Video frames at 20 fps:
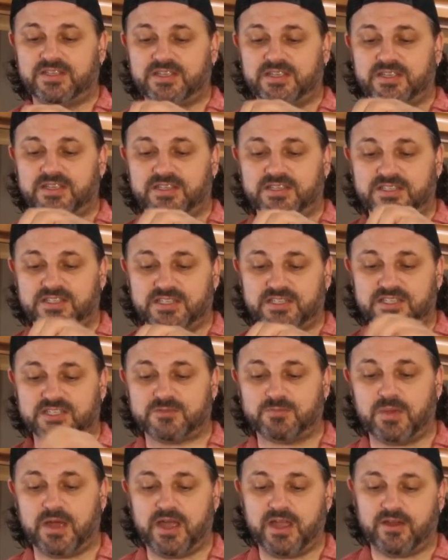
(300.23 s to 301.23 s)
is
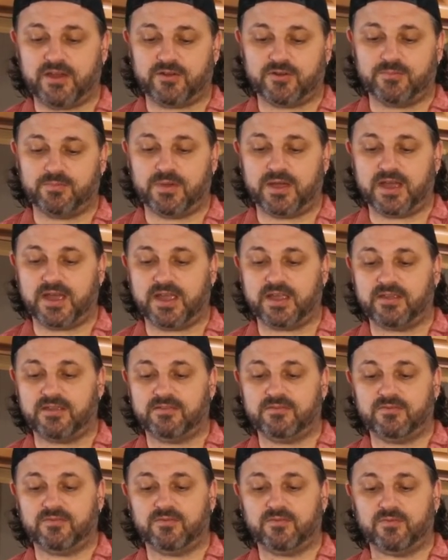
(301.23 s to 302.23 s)
inspired by
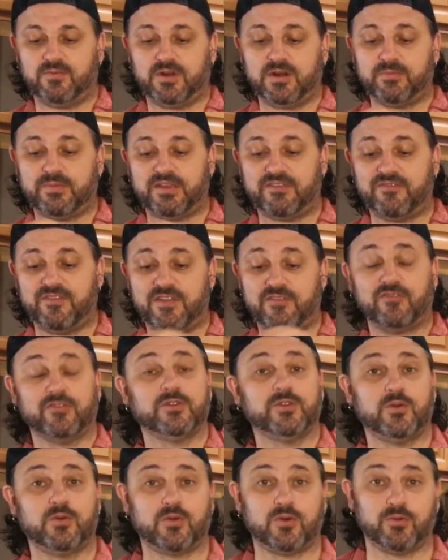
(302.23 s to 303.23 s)
one of my favorite
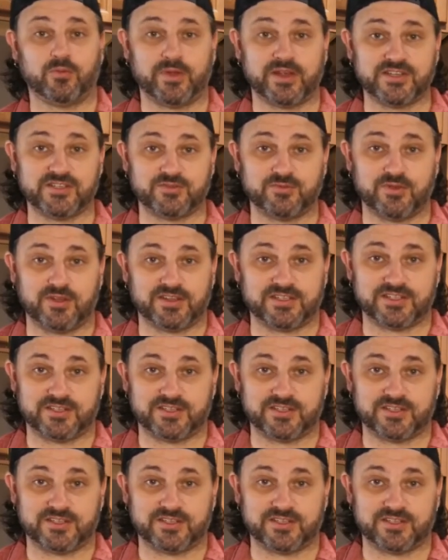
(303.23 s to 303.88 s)
local restaurants